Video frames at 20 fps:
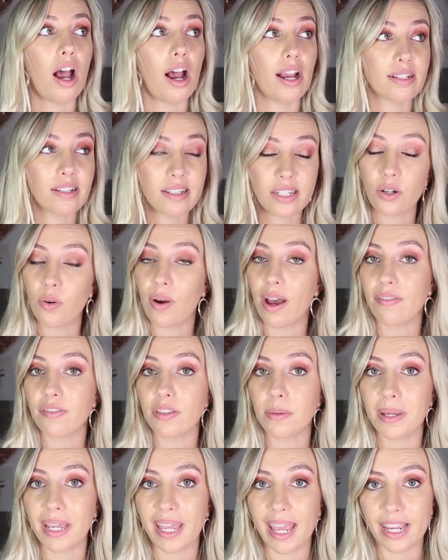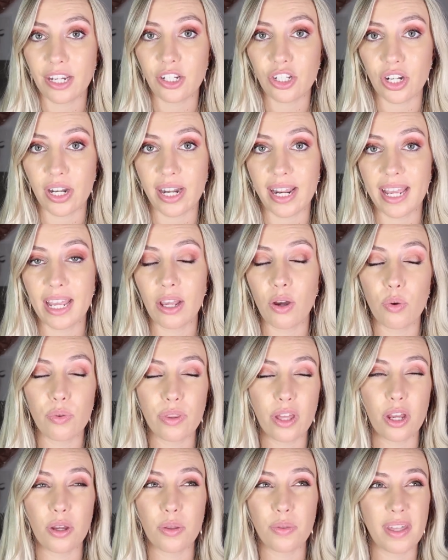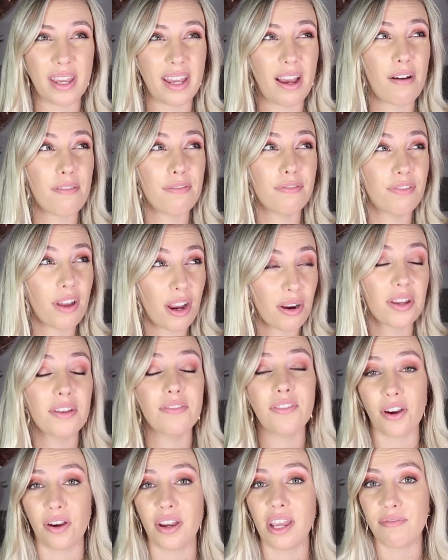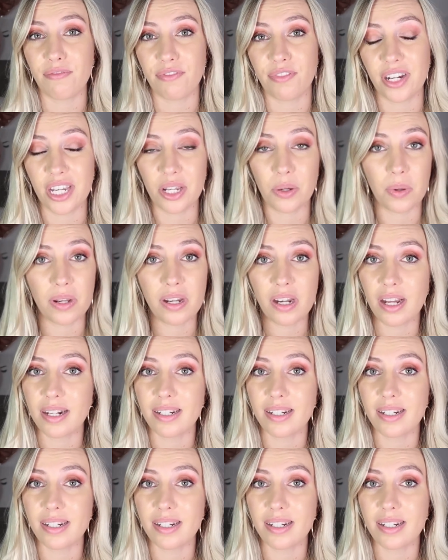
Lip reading: I still have them occasionally, although they are very infrequent.